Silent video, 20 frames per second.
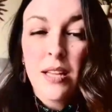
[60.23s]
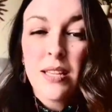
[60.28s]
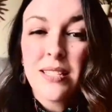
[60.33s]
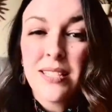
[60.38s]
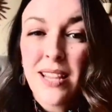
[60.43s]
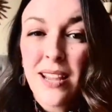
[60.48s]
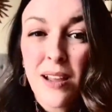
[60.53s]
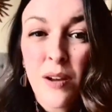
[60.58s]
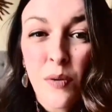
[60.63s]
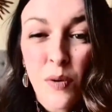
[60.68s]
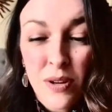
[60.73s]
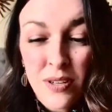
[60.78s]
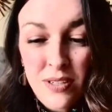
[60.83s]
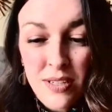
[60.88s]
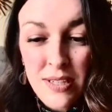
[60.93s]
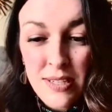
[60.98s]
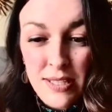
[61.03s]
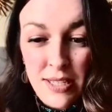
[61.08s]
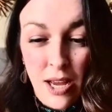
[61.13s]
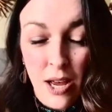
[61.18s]
say I want
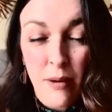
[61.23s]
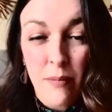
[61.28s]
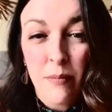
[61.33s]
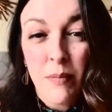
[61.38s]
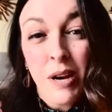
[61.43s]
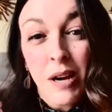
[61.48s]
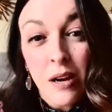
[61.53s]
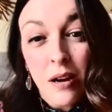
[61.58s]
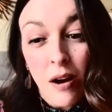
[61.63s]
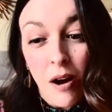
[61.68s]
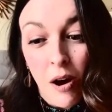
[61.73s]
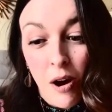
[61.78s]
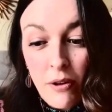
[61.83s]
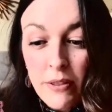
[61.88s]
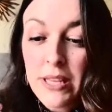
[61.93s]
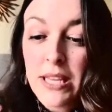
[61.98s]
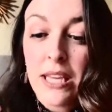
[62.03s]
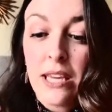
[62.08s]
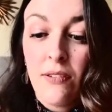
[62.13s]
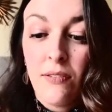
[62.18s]
to sum all
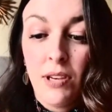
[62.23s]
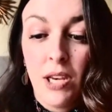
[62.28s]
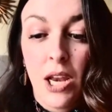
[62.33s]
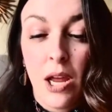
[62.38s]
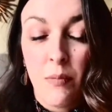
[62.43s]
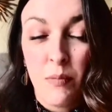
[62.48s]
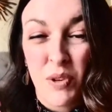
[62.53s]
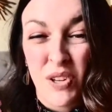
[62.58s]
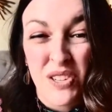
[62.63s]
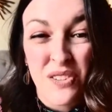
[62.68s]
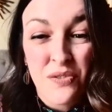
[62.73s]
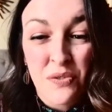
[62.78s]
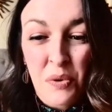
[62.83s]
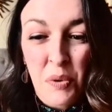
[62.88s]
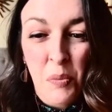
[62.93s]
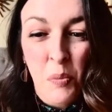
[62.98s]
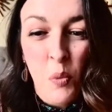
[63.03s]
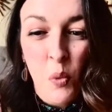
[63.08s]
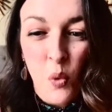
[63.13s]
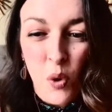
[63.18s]
the even numbers
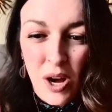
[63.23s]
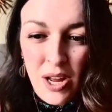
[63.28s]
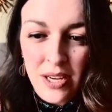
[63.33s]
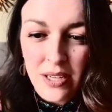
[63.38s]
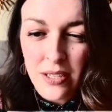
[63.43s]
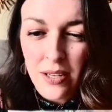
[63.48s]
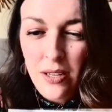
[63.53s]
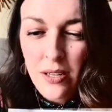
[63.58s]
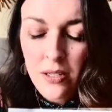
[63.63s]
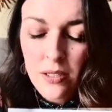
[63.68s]
from 1